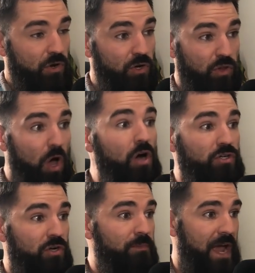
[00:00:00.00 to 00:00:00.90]
your
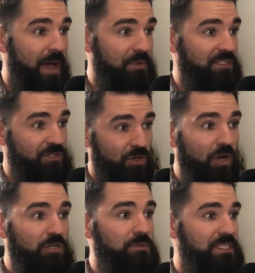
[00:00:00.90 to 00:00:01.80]
long-term happiness, your
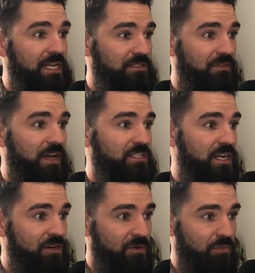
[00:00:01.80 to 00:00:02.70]
long-term satisfaction
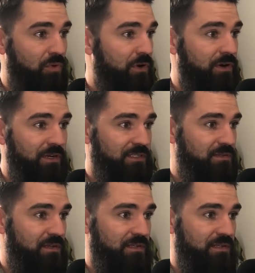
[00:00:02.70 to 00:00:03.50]
at your employer is,